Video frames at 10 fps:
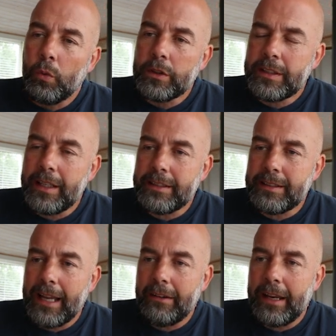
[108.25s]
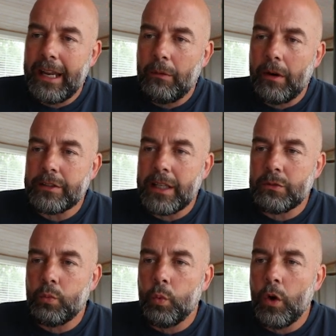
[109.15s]
was this down here where it
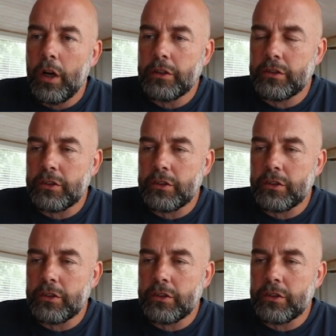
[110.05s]
says word